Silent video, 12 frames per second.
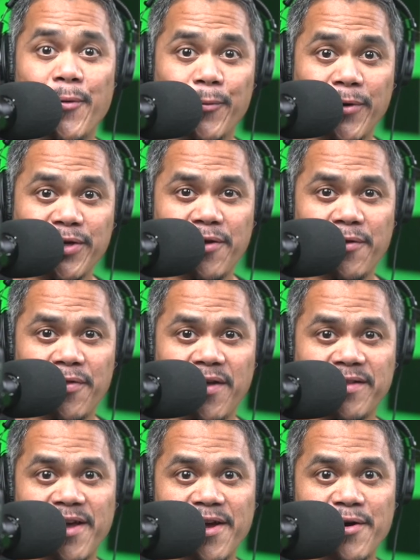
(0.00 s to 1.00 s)
What do you
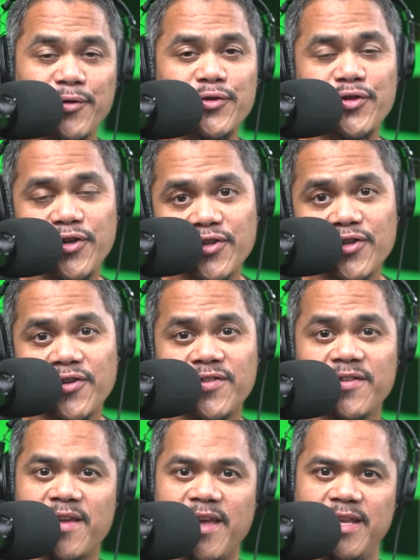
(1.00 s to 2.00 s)
think now? Do you
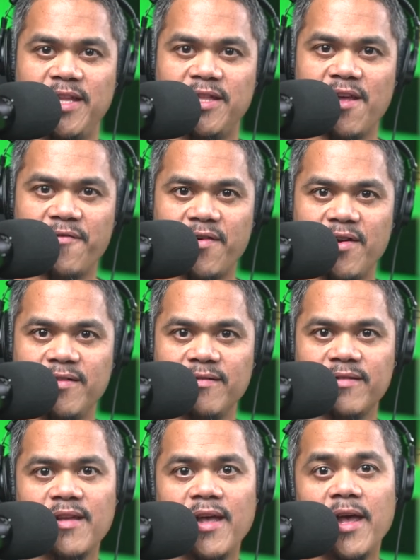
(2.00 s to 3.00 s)
notice any
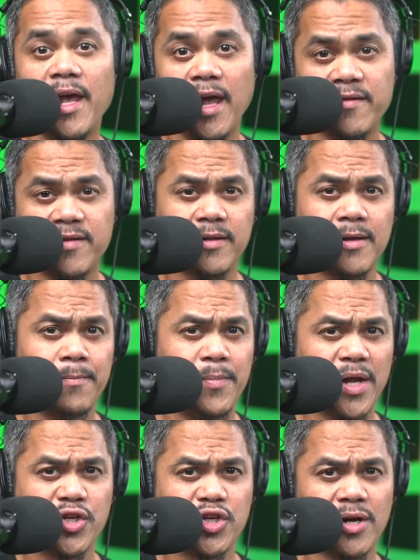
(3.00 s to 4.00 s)
difference? Is it a
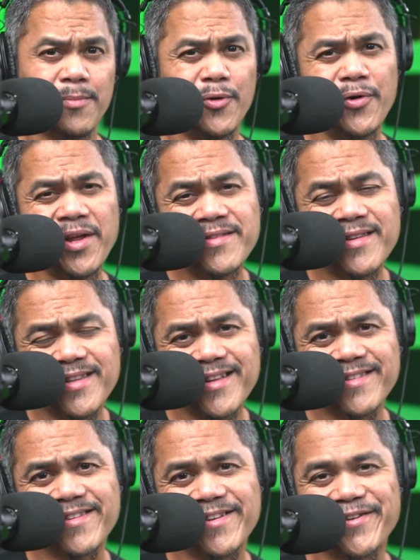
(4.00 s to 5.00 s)
big jump or is it a
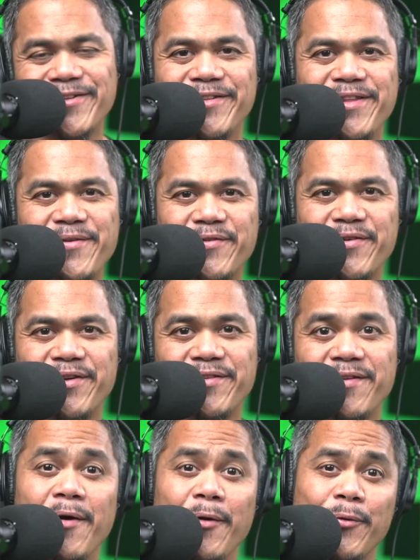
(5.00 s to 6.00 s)
subtle
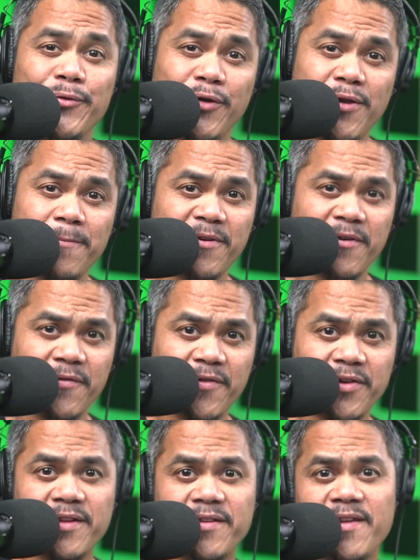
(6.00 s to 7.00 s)
difference? Do you
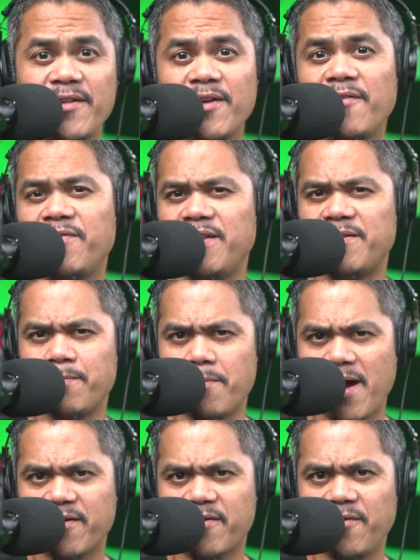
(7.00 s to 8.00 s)
prefer the sound of this
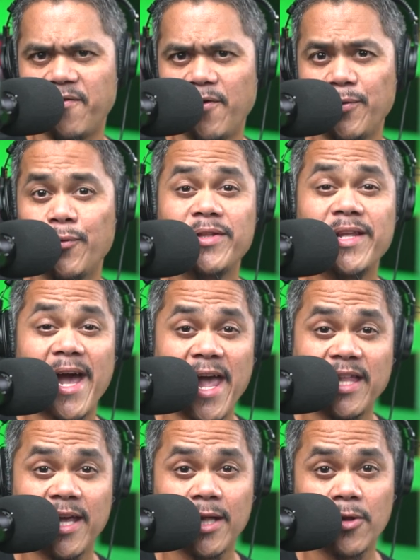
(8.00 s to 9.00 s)
microphone with the
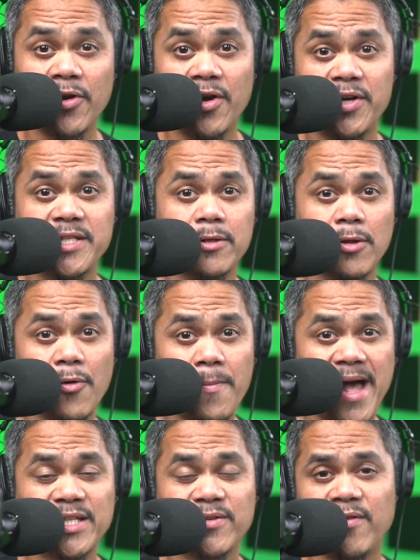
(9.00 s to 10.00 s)
8 kHz low
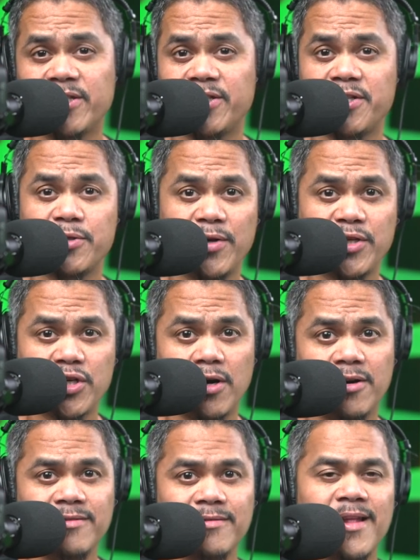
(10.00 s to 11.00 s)
pass filter switch
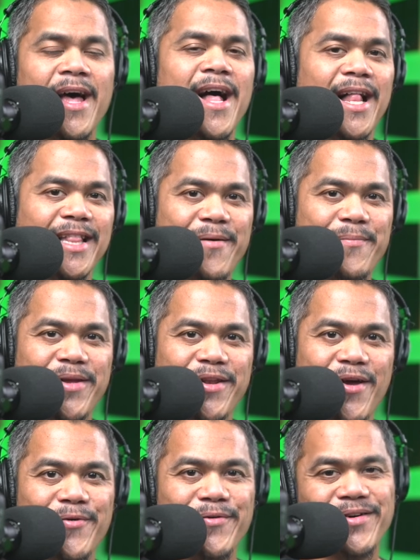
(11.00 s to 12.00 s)
on? Let me
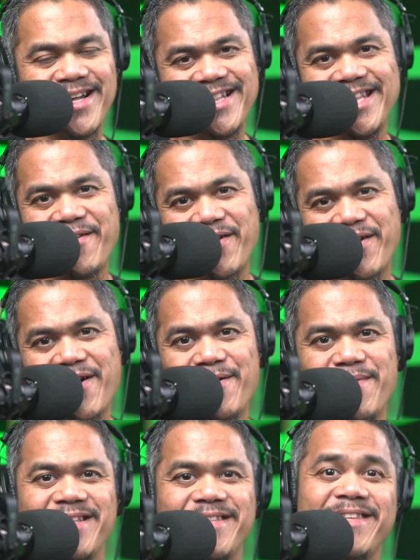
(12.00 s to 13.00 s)
know. Leave a
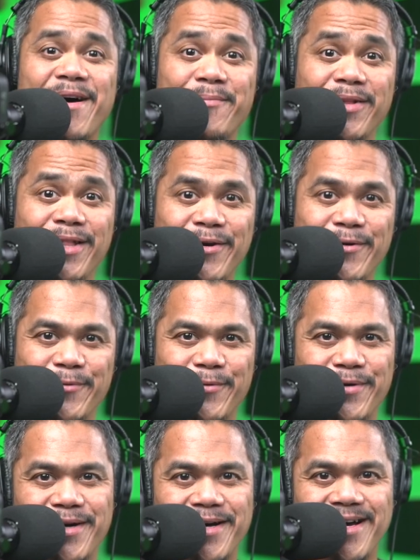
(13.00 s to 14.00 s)
comment down below.
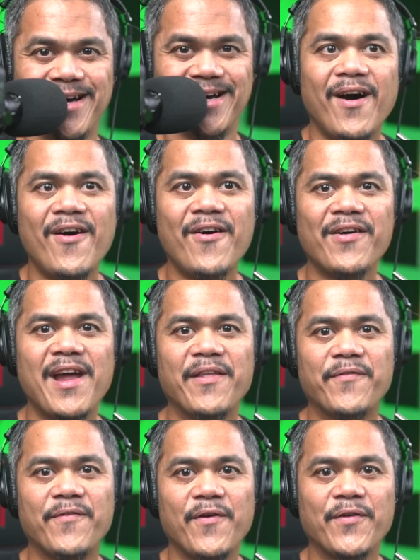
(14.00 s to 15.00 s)
Alright
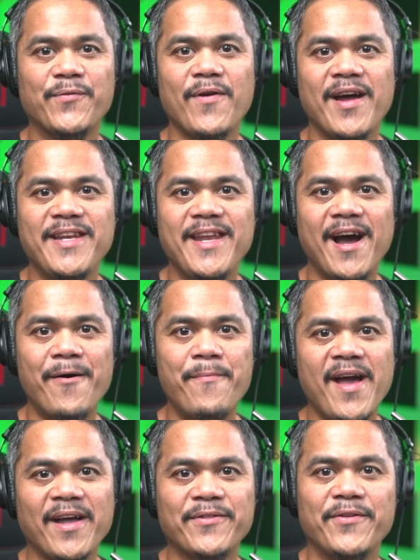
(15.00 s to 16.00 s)
folks, we are now
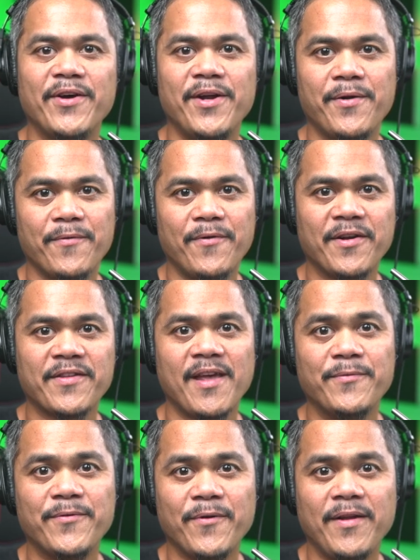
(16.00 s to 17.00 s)
back to the Earthworks
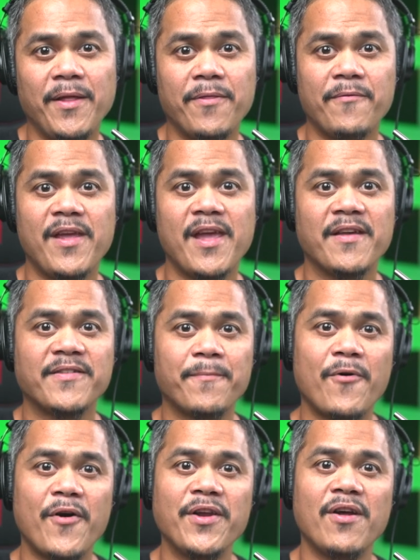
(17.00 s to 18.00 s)
M23 as a
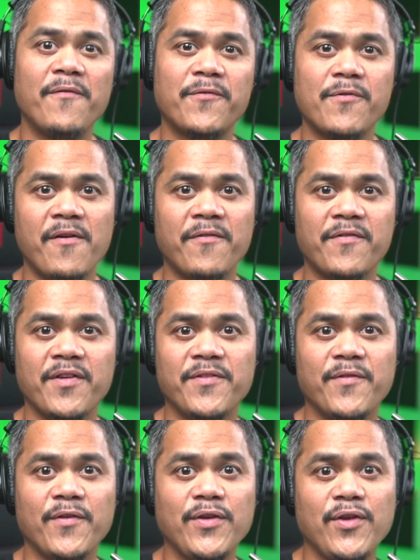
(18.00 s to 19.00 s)
point of reference
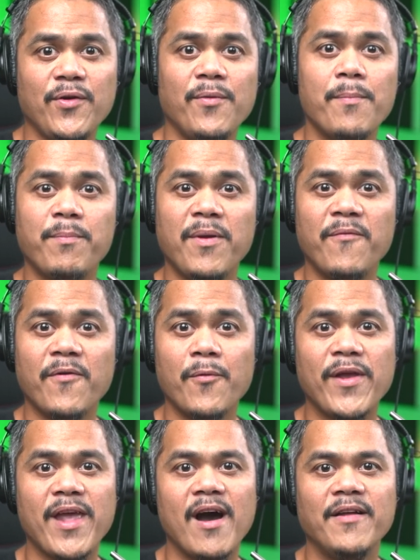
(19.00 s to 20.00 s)
for you before
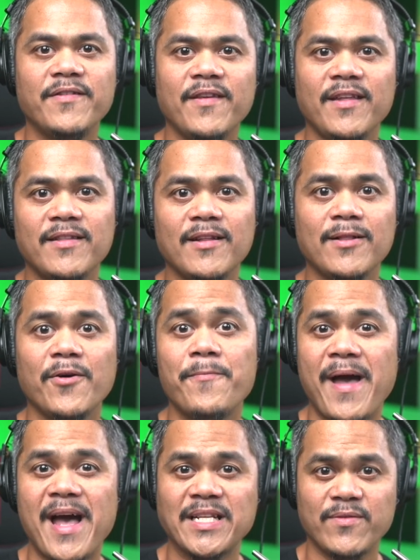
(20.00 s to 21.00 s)
we unset the low
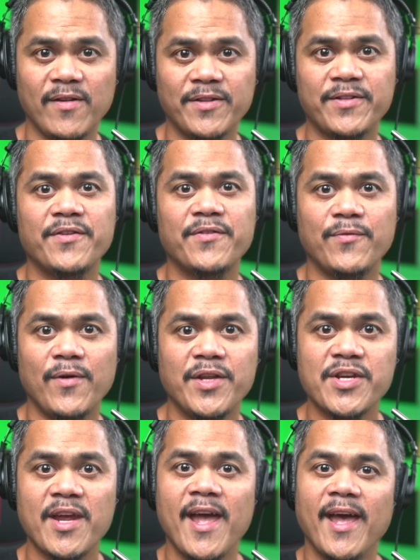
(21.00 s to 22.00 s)
pass filter
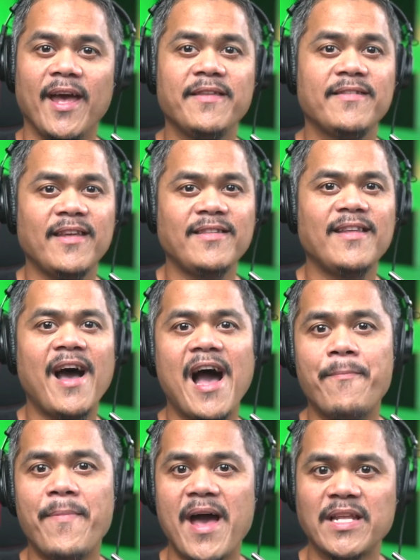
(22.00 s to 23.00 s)
switch and set the high
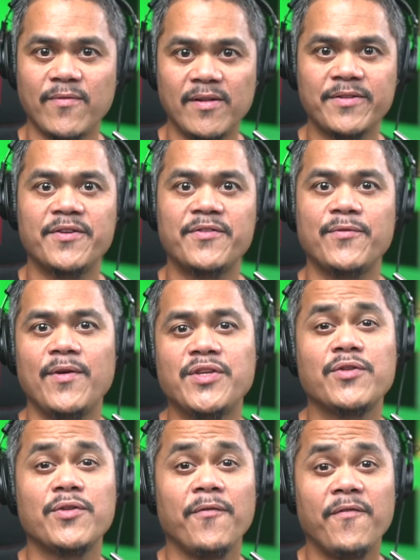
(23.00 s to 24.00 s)
pass filter
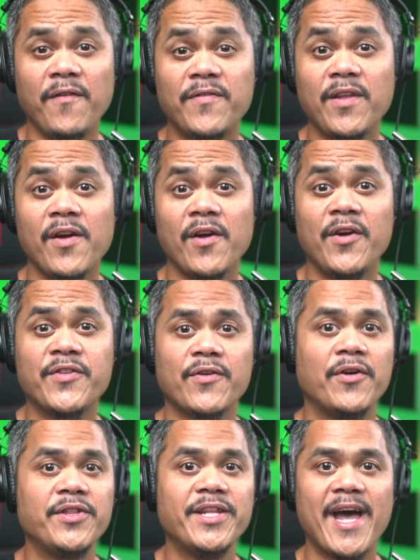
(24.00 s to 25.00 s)
switch to 50 Hz
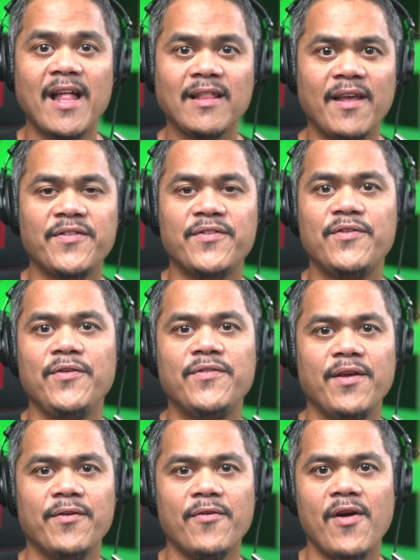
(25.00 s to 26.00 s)
on the
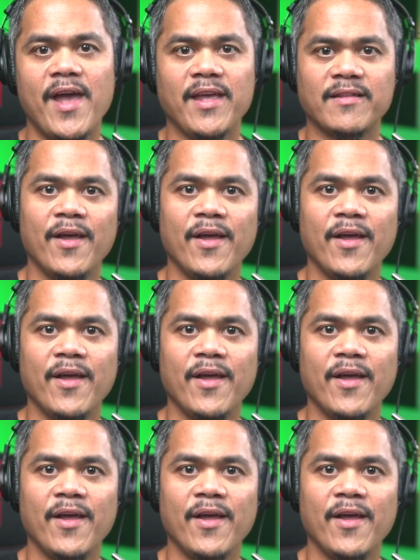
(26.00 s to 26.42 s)
LS-208.